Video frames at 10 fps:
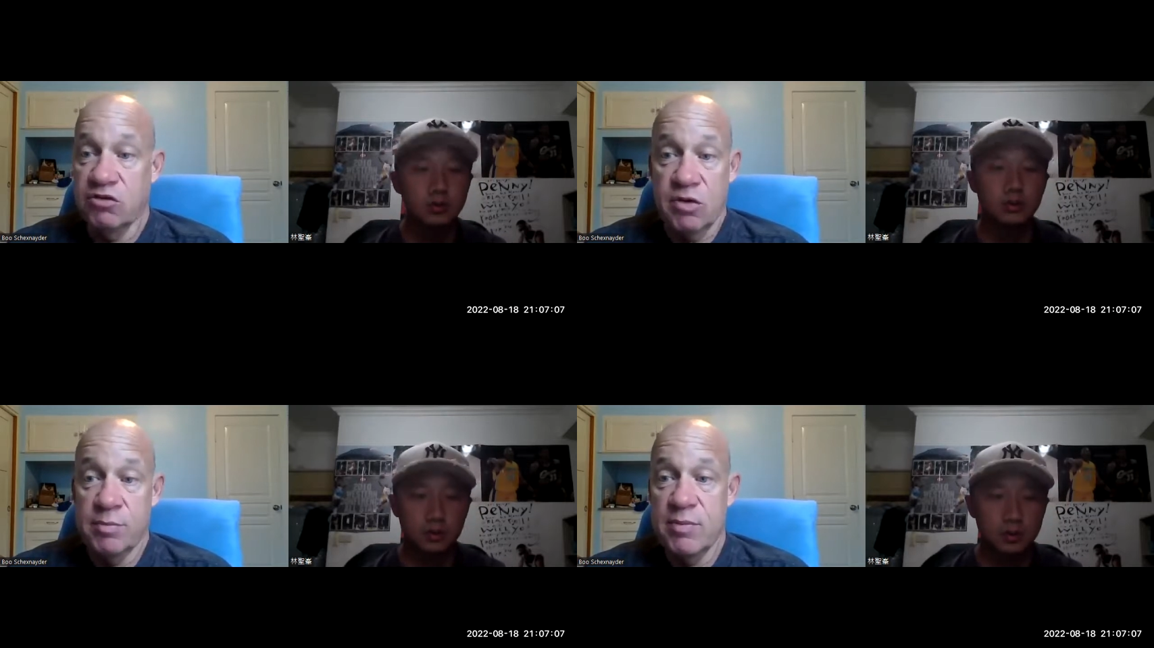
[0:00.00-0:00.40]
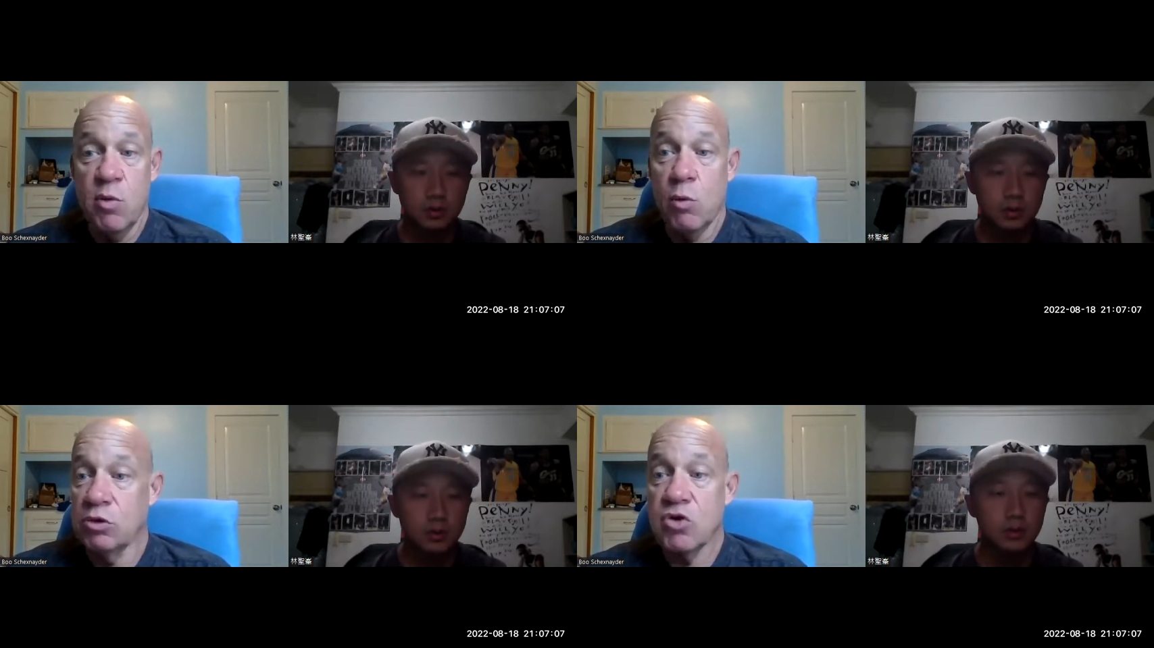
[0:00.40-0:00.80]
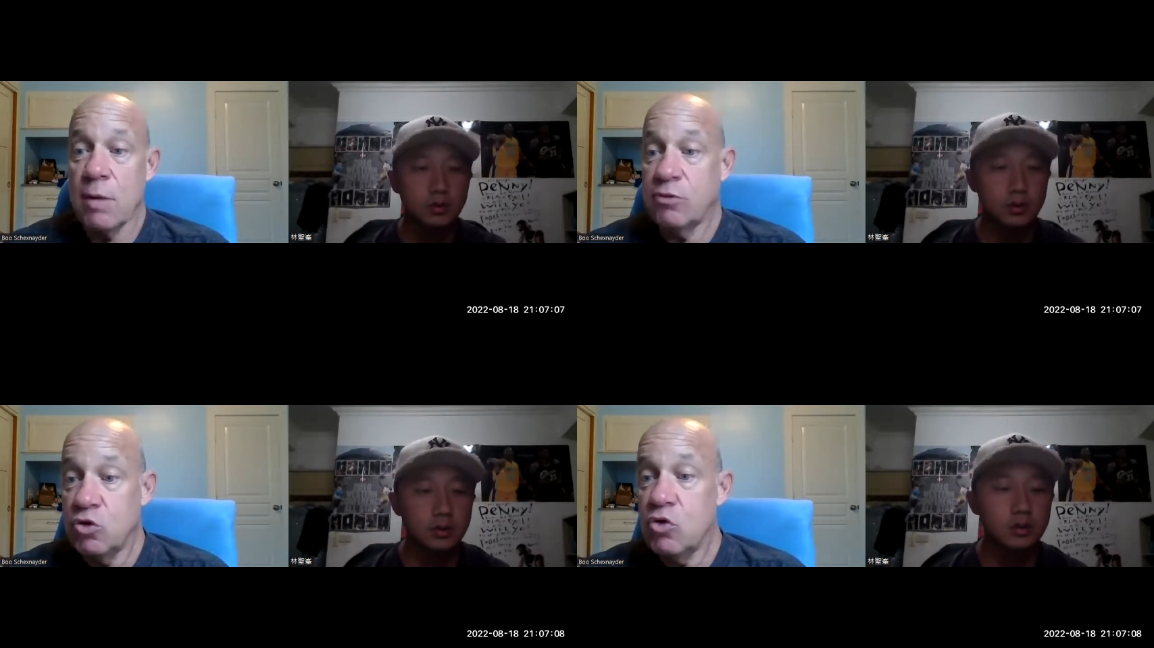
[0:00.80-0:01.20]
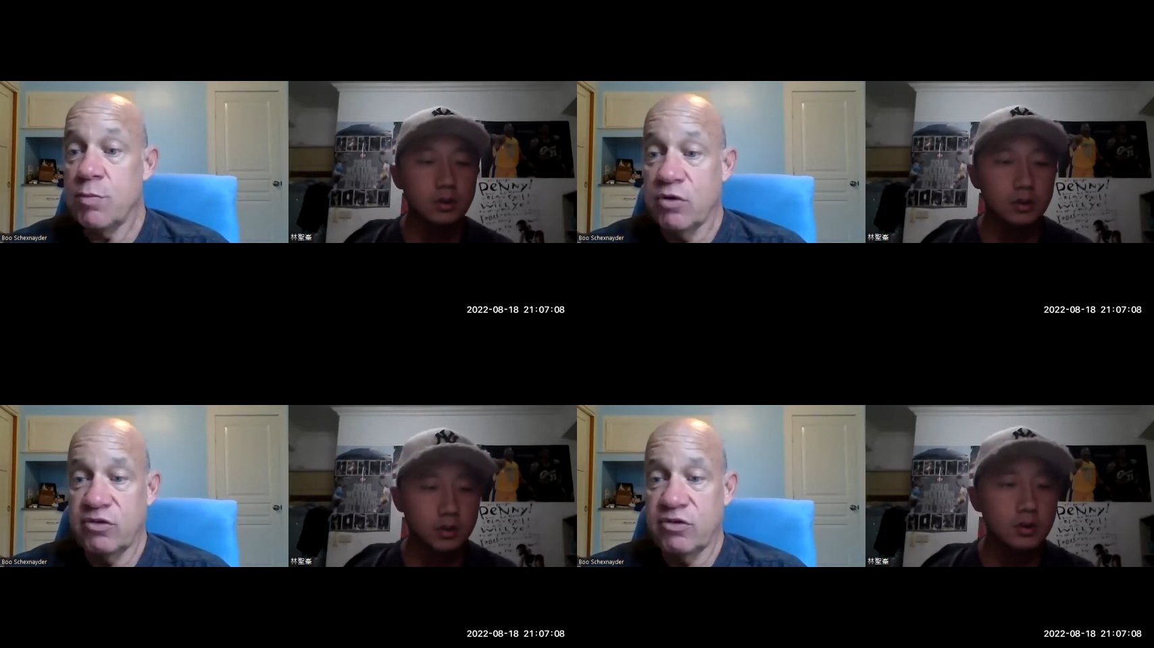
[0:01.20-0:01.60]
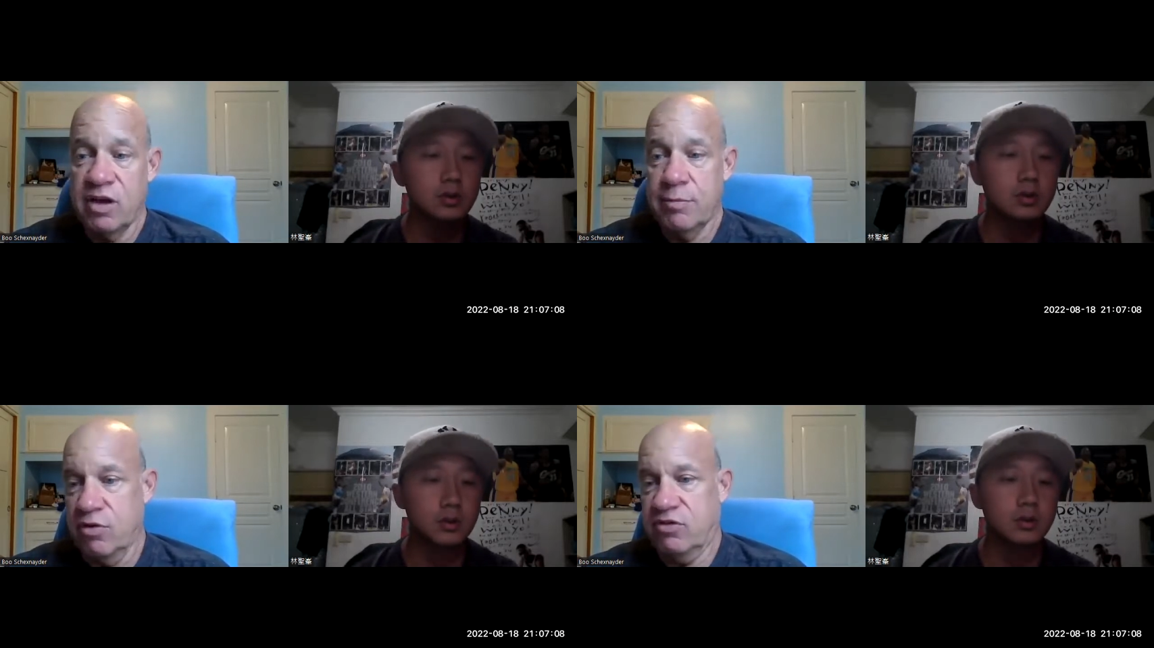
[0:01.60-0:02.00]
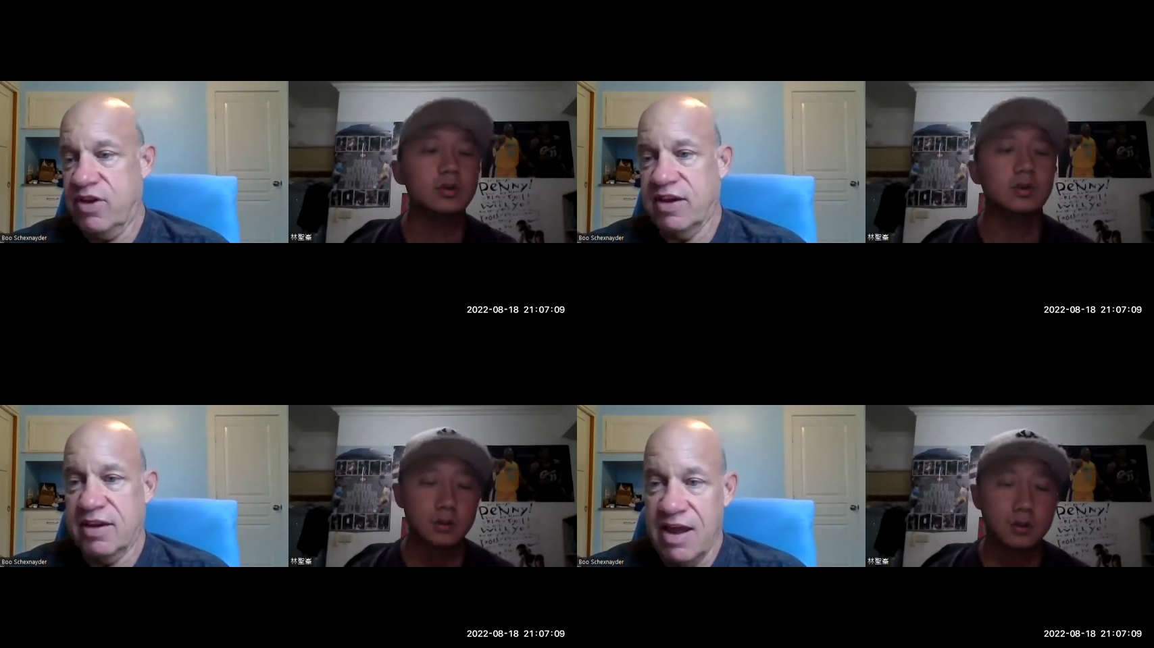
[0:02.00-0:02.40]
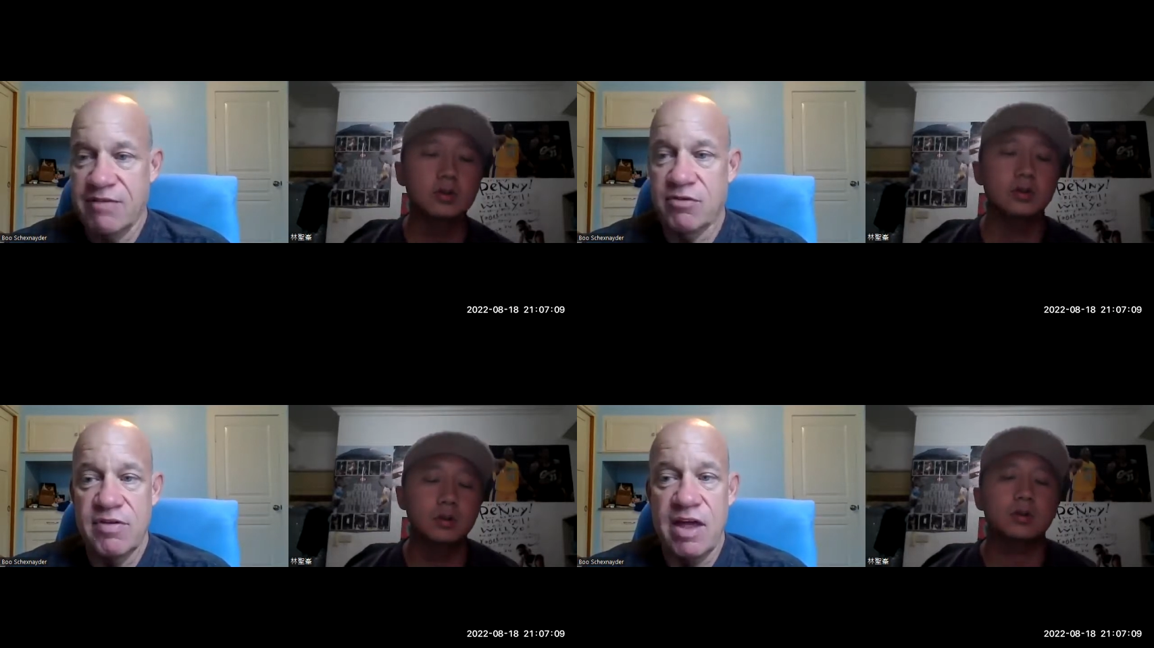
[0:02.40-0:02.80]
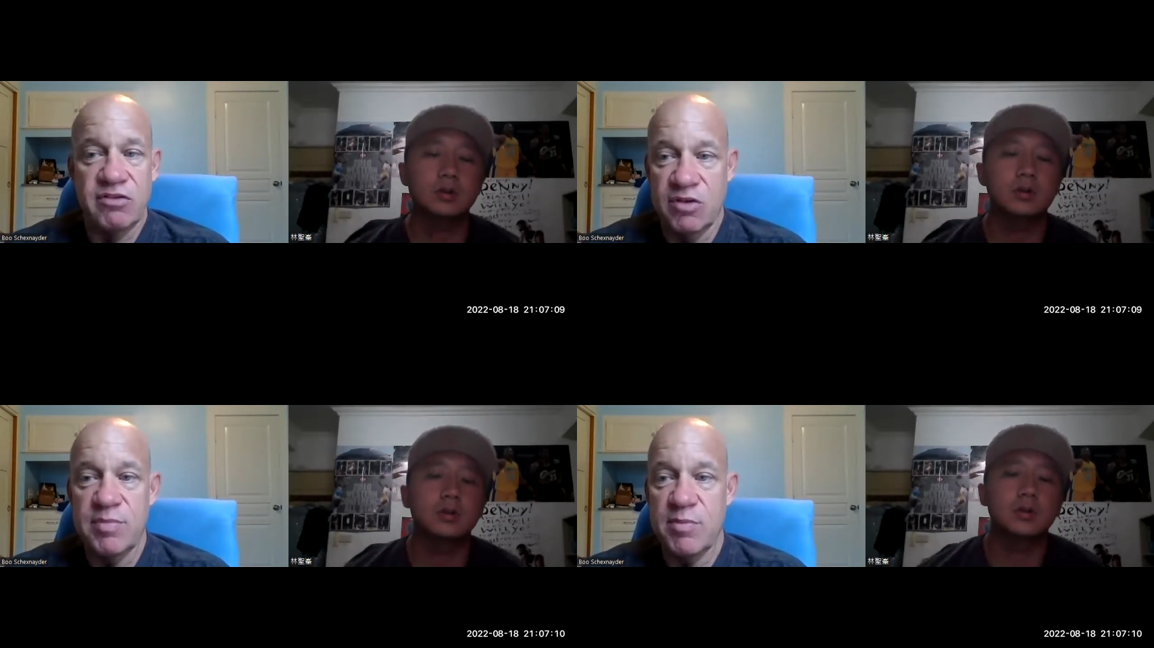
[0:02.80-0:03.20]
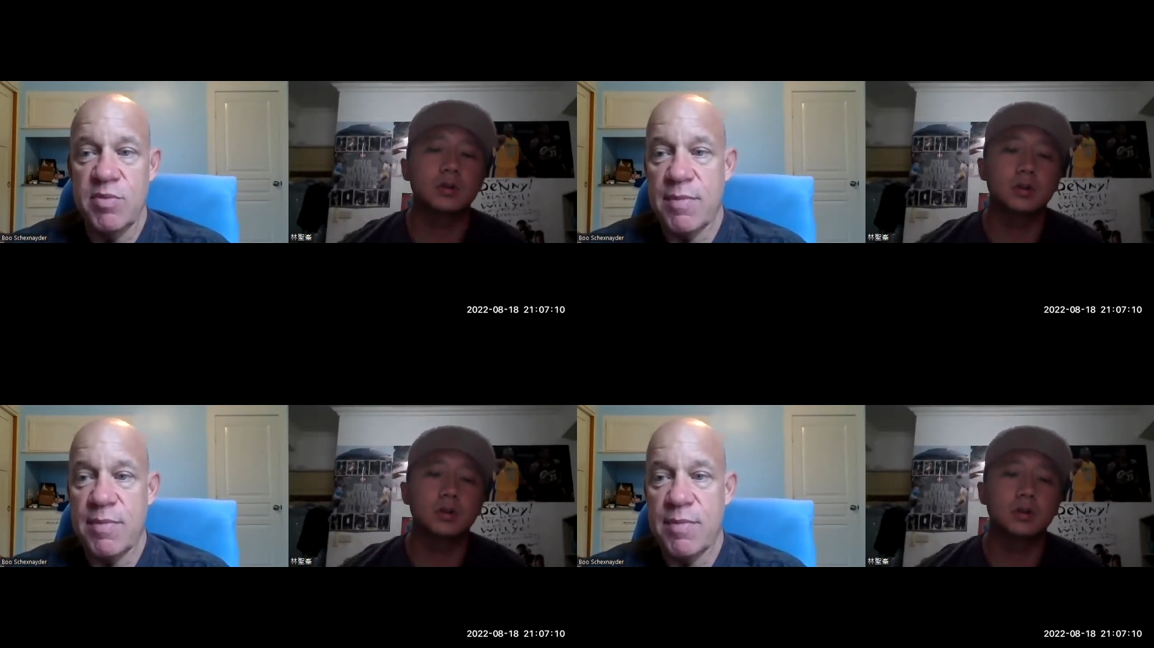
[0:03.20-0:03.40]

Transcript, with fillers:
Speaker 1: Some people will drop 2% per second after that. Some people